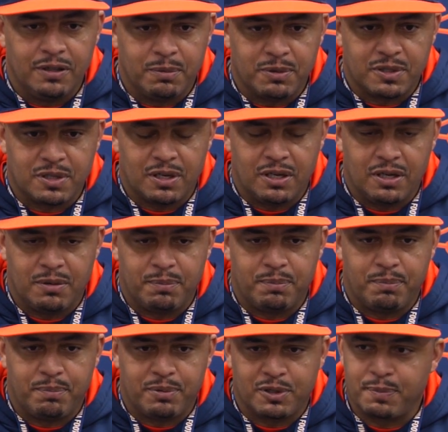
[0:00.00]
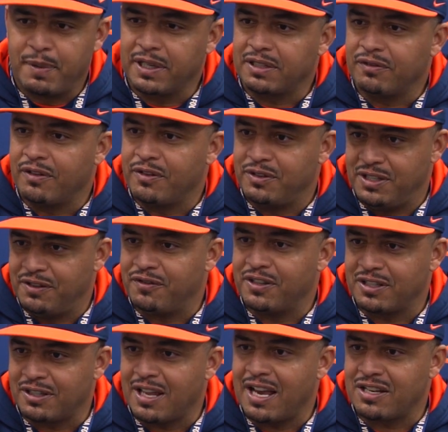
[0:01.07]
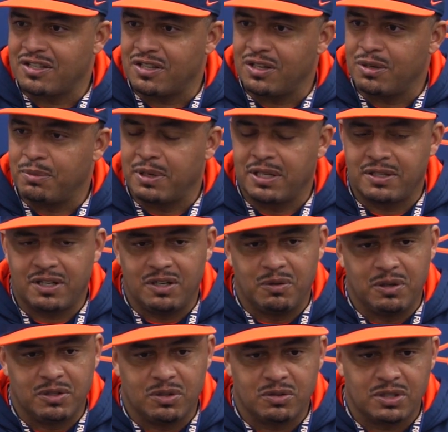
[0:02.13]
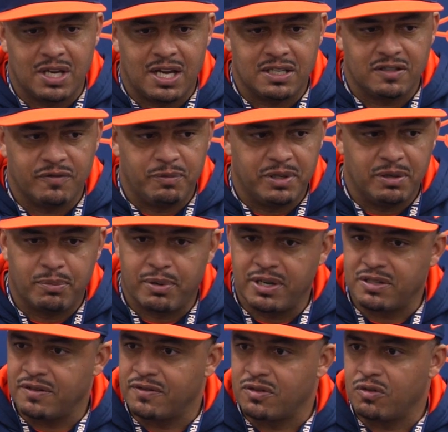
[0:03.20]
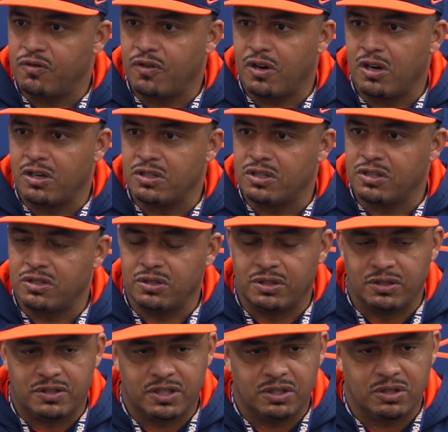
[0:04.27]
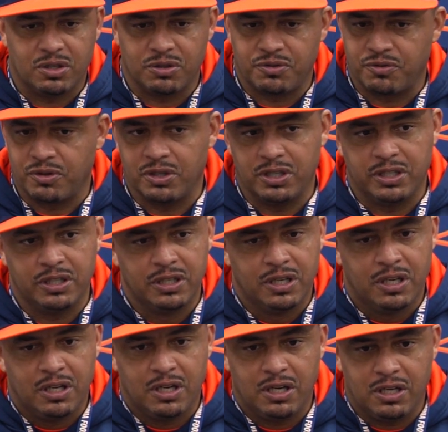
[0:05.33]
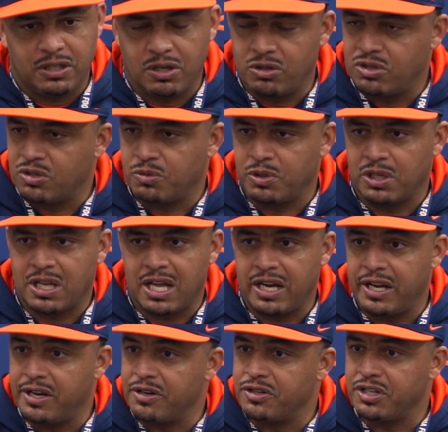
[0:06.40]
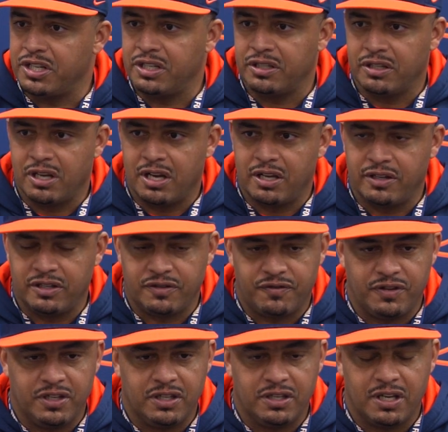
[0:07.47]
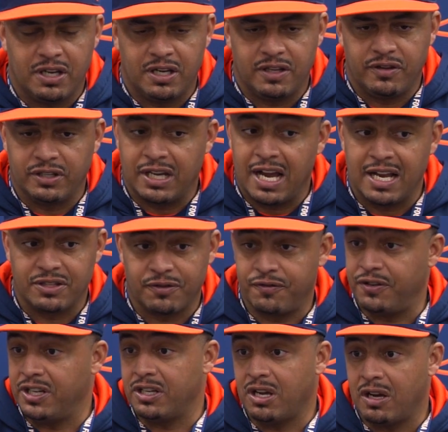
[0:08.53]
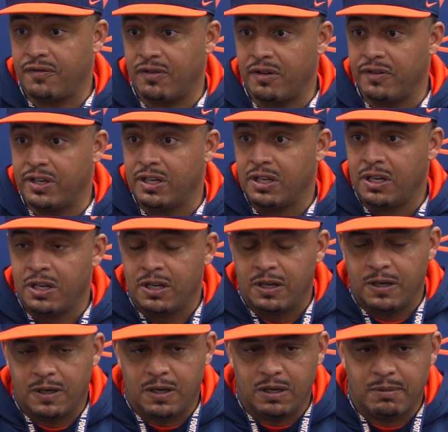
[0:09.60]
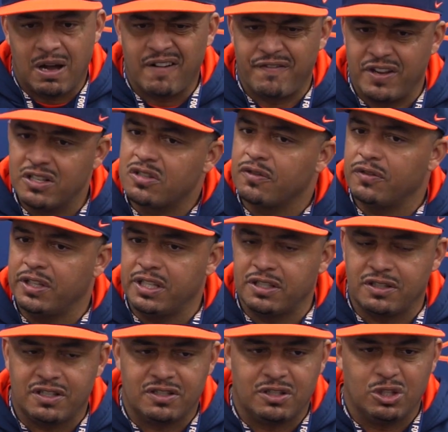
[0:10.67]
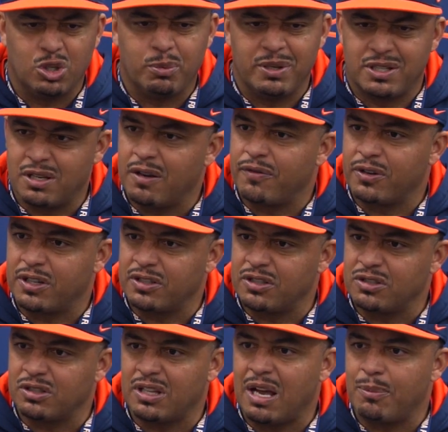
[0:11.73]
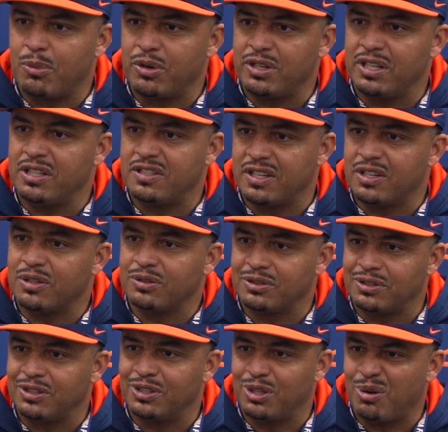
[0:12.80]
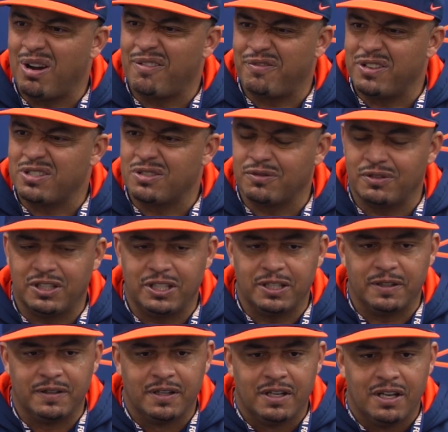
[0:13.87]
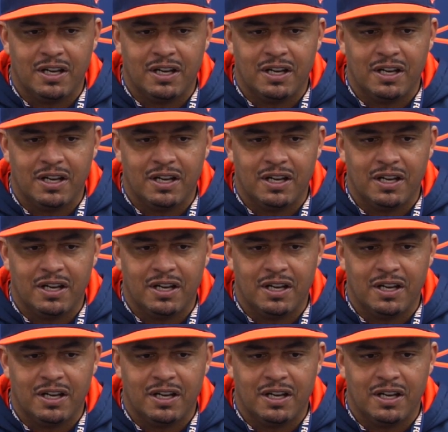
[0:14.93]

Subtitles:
perspective of the defense last year, but I tell you what, those guys have been impressive so far. Just you can tell Coach Rudd coaches with a lot of energy. The guys are feeding off of it. Offensively is a little bit tougher because there's a lot more details, offensively, and